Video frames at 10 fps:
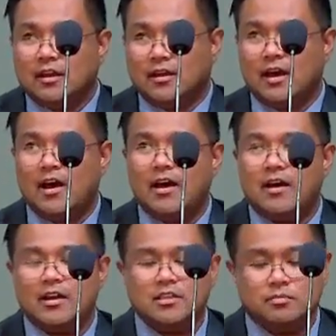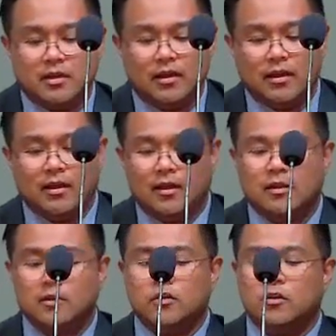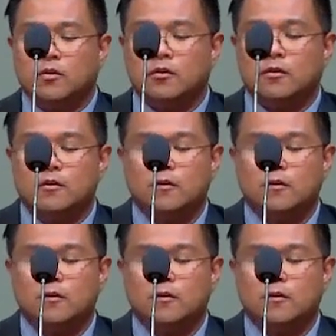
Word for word: God's been good.